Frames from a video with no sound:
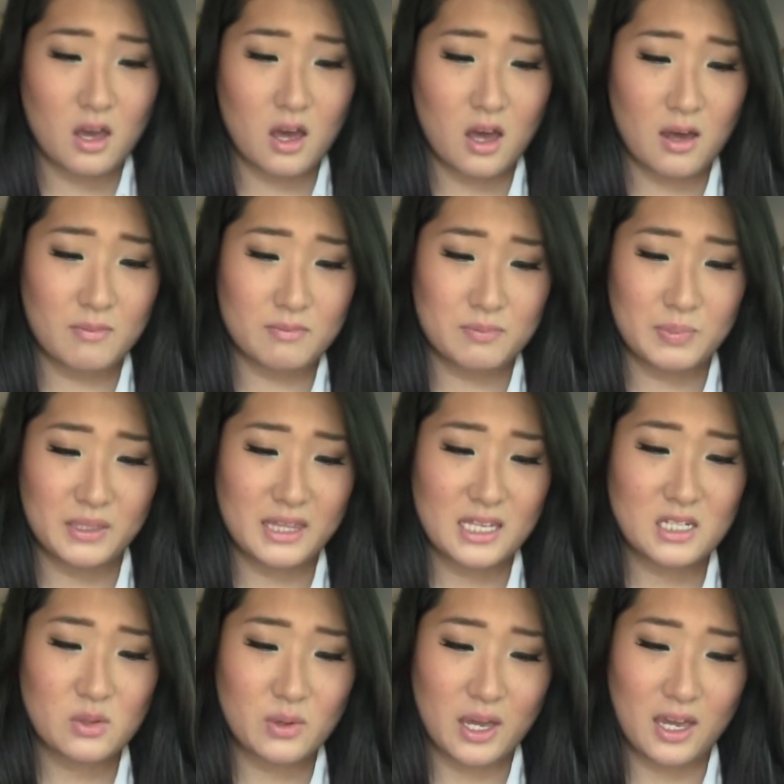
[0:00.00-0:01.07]
Um, but
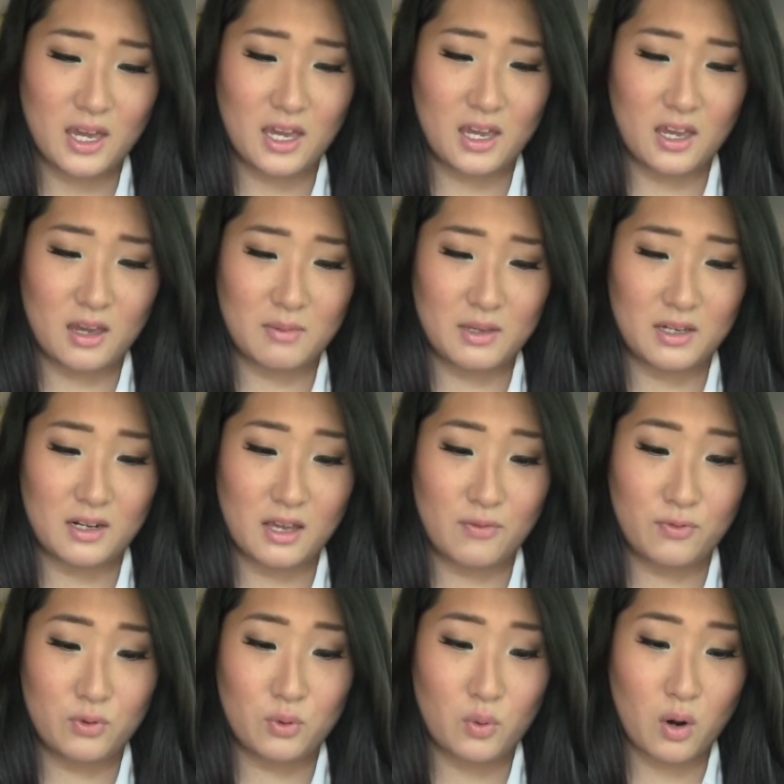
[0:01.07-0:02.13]
that's okay. I mean,
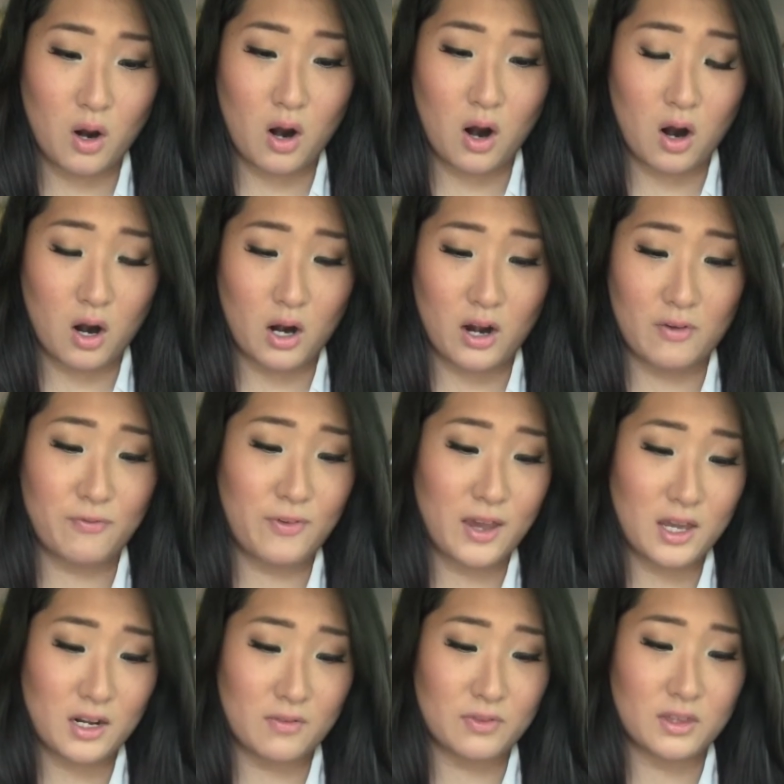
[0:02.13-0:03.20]
if you are a
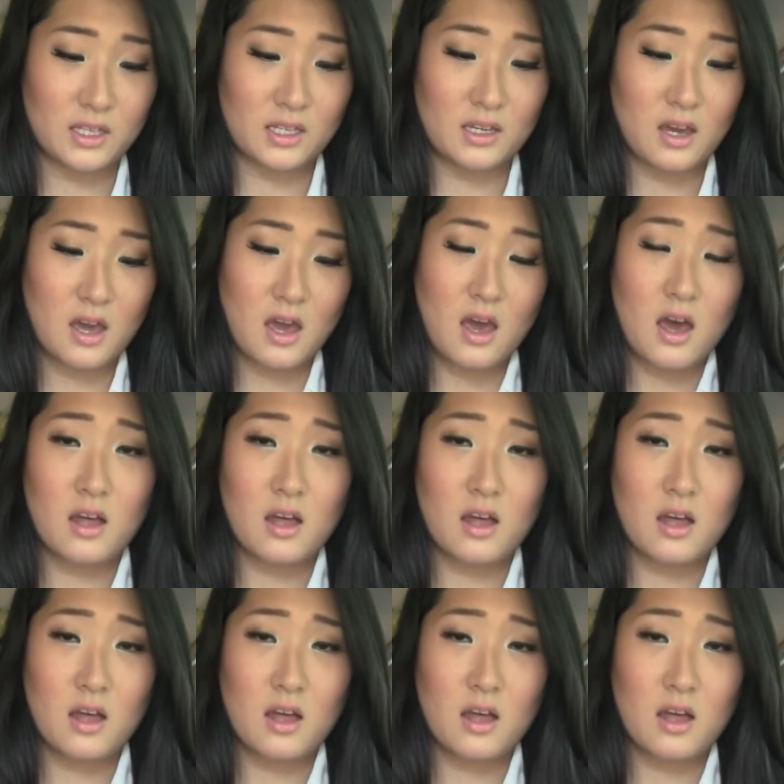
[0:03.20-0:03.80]
fan of the